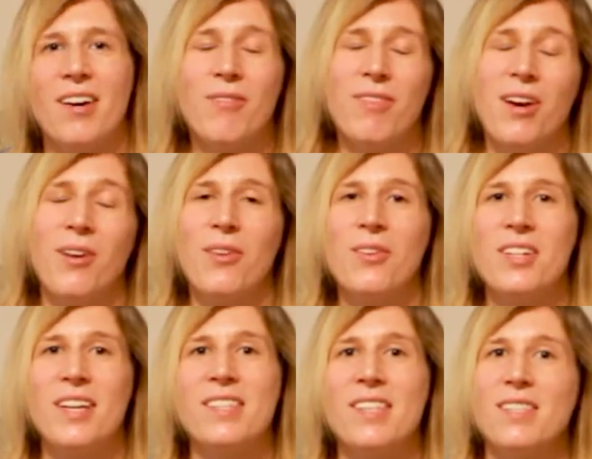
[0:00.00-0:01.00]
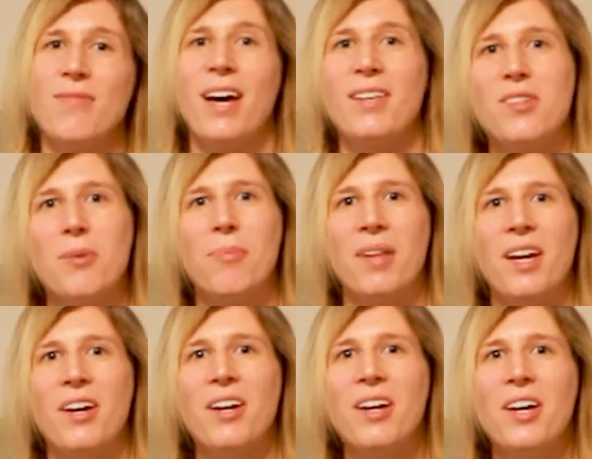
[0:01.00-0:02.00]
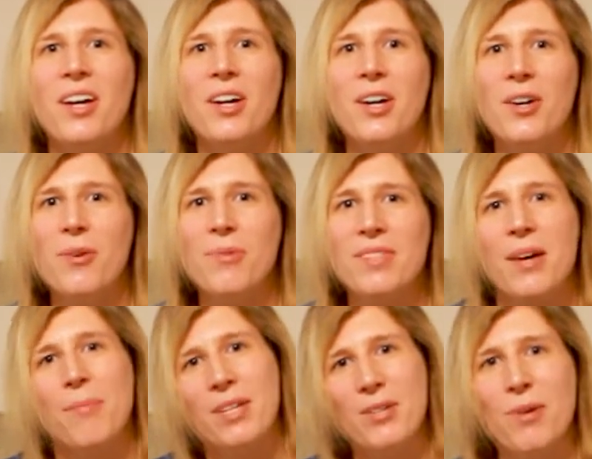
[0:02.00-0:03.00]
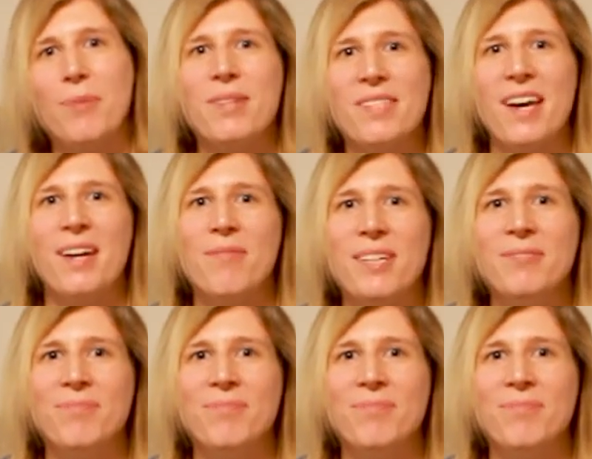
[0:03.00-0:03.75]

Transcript: thought of Chiara Luce as this faster player who was coming to run beside me.